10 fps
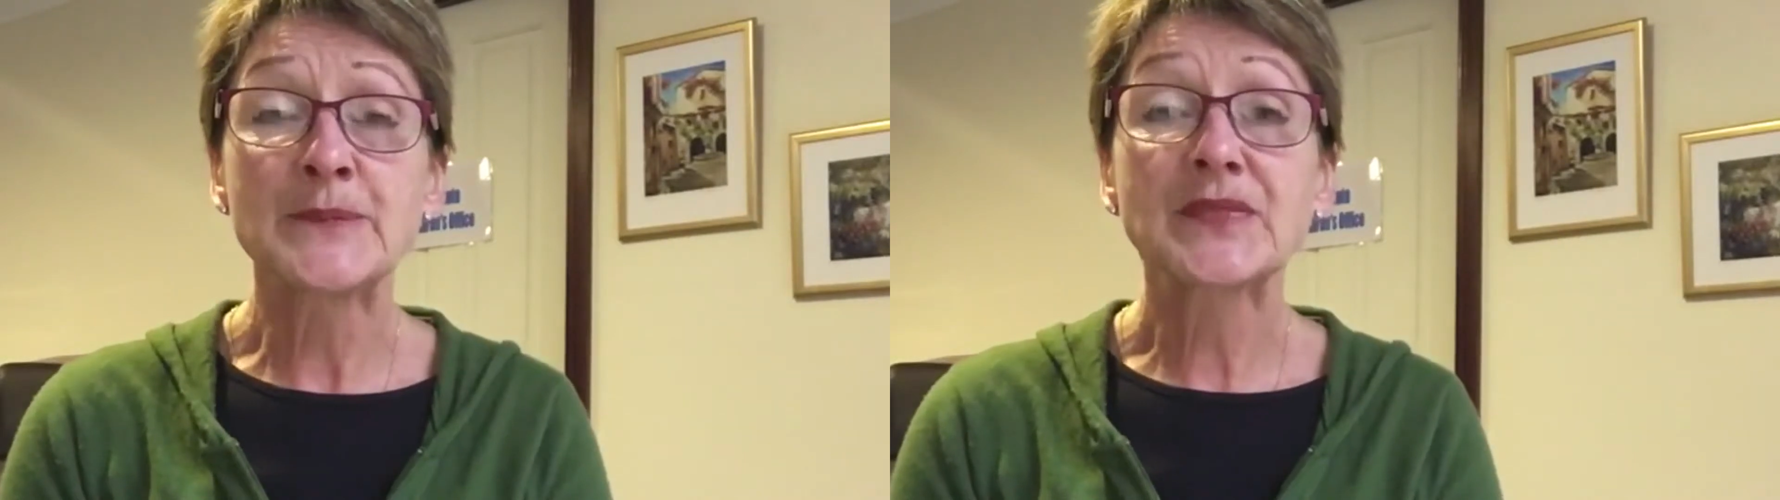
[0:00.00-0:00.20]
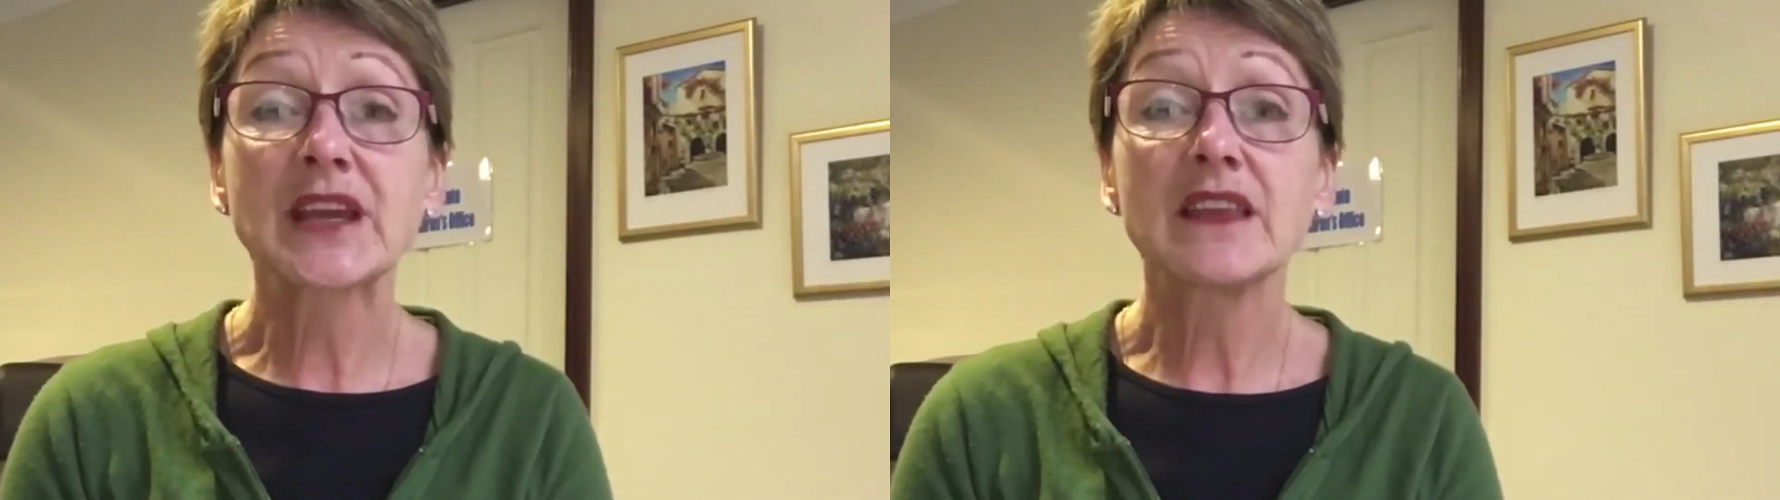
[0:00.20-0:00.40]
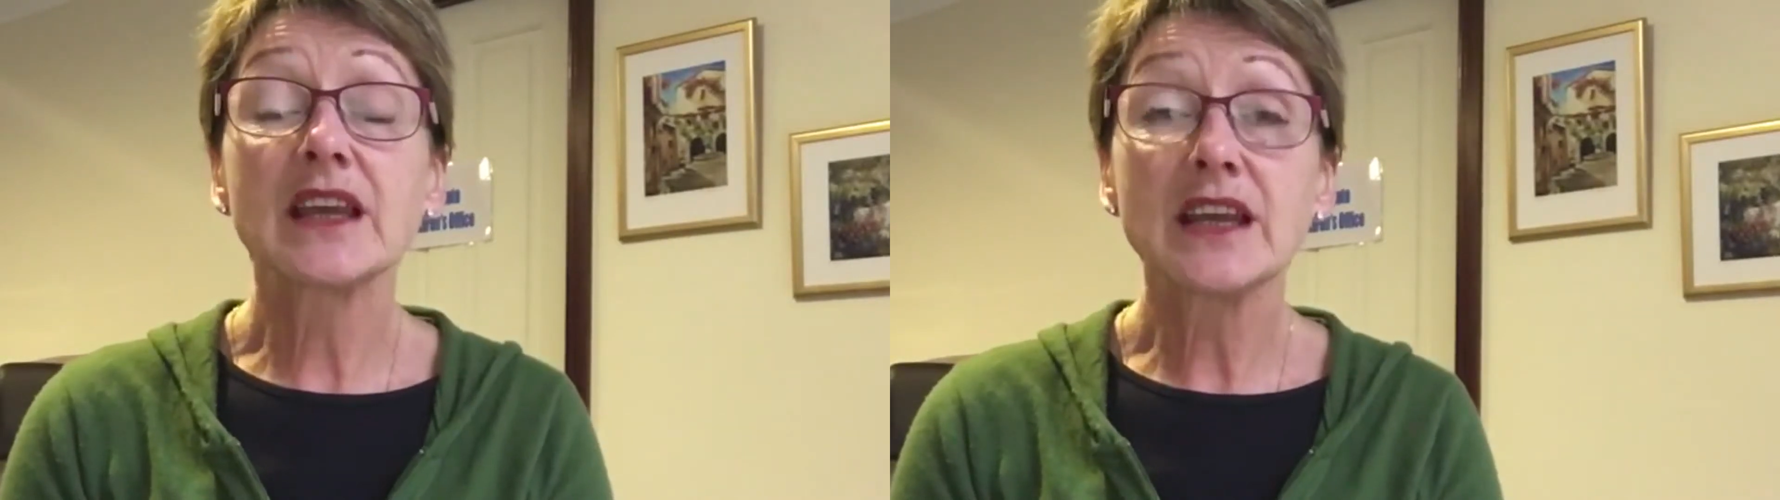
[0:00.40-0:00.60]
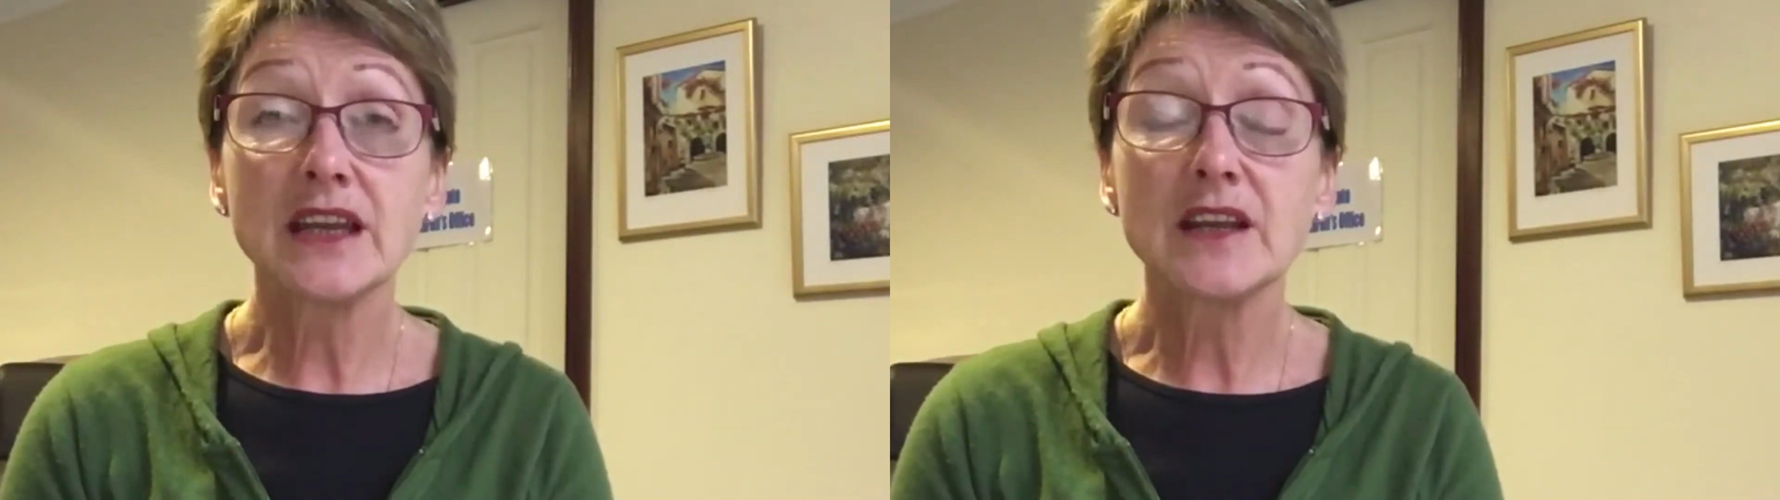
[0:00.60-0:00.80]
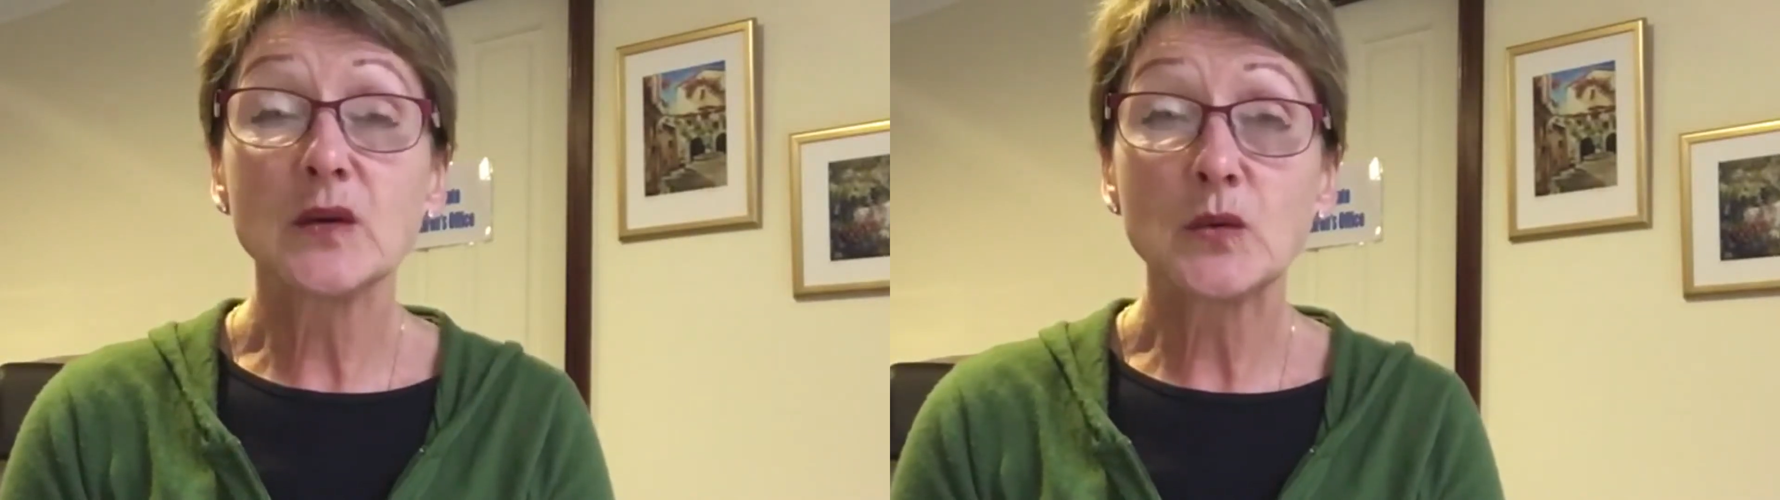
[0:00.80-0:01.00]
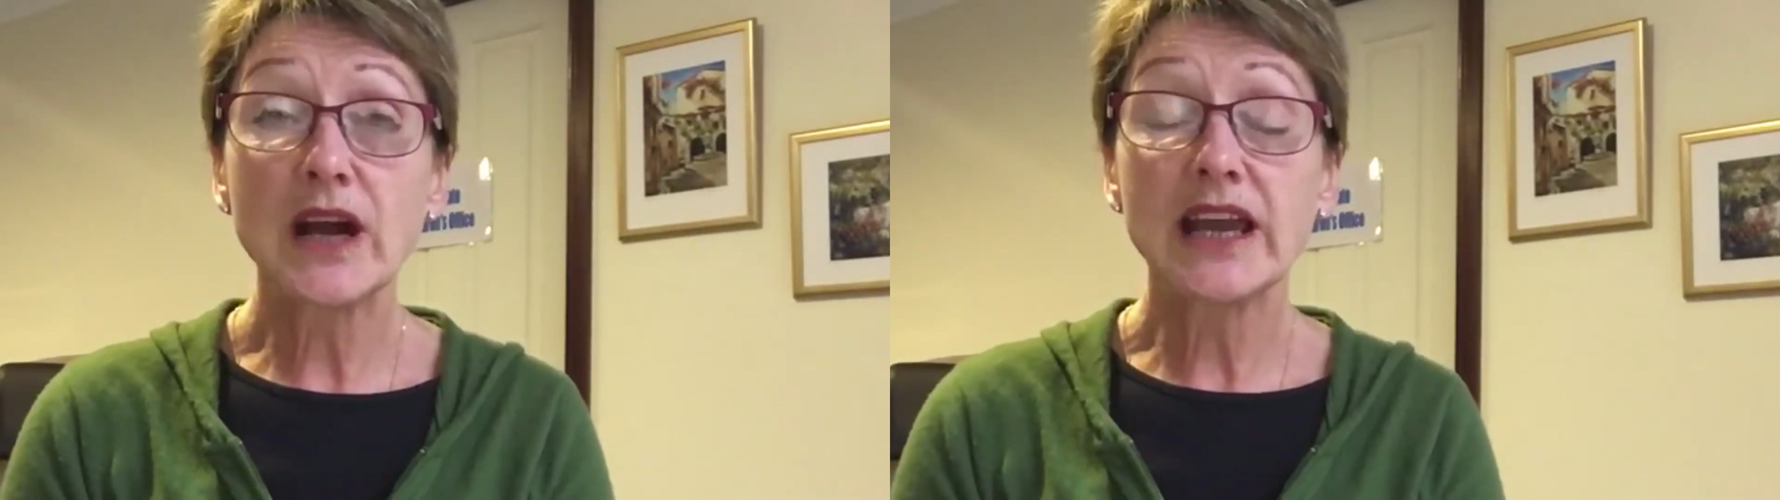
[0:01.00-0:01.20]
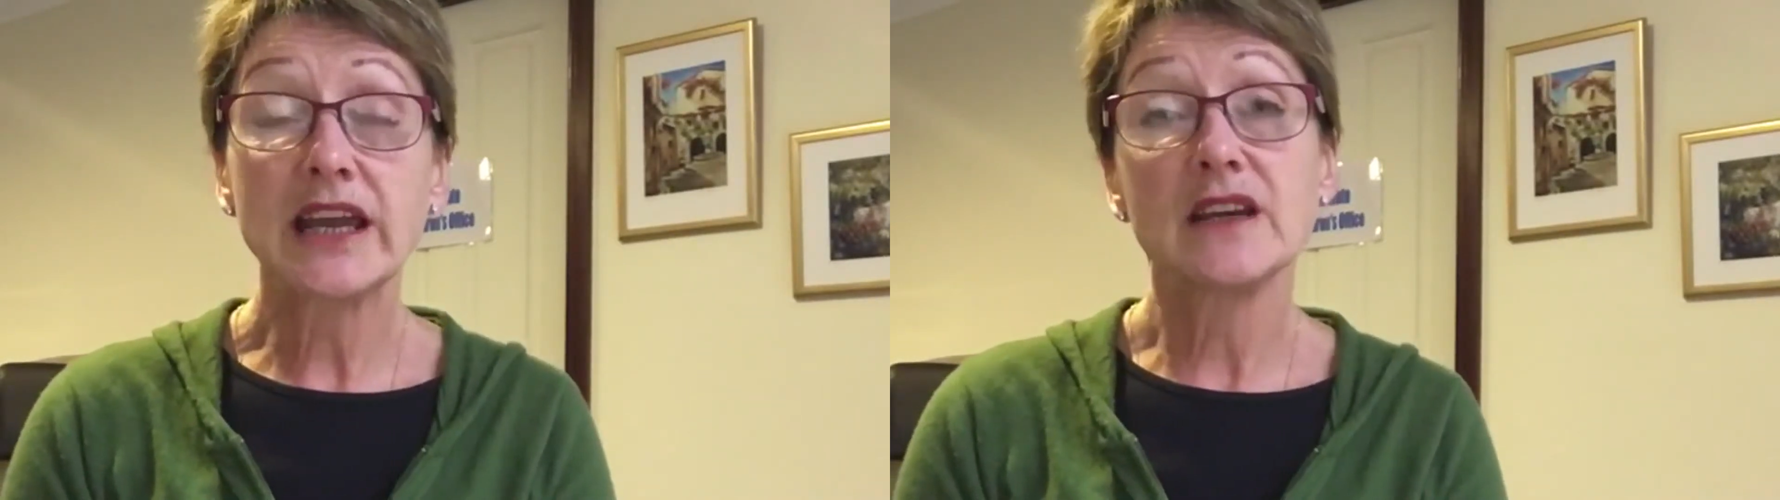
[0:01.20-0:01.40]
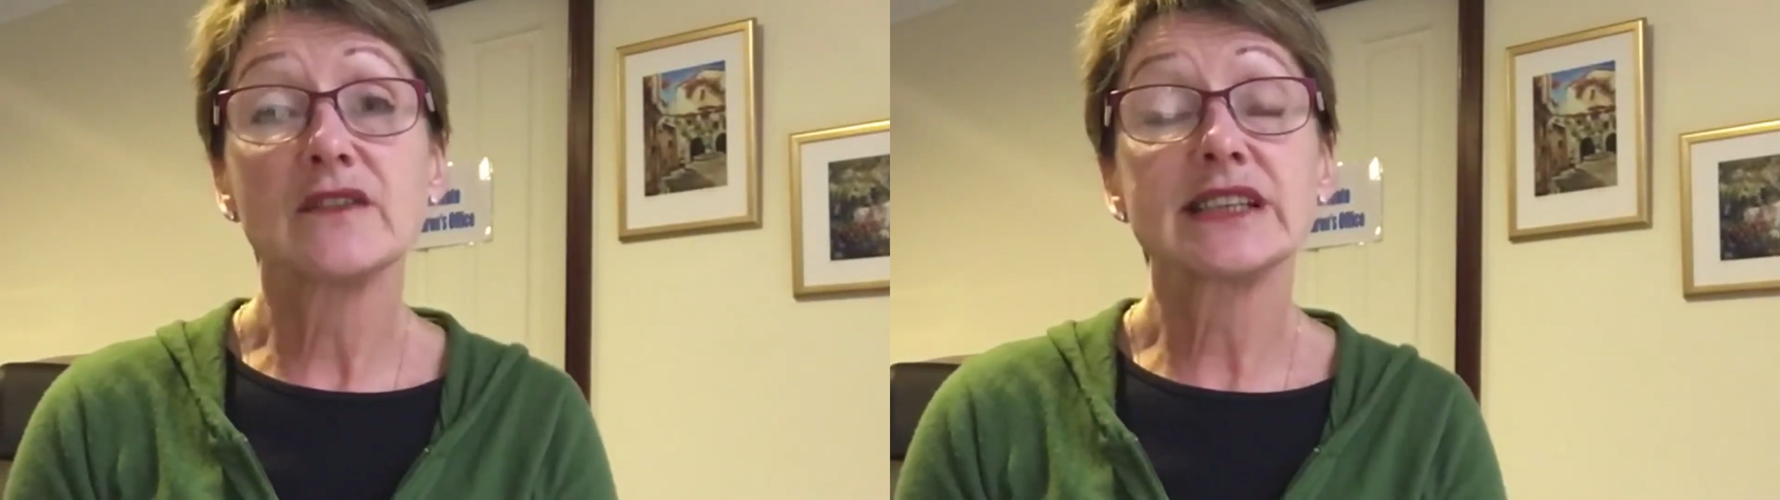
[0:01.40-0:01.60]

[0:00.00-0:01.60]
And they get in the way of us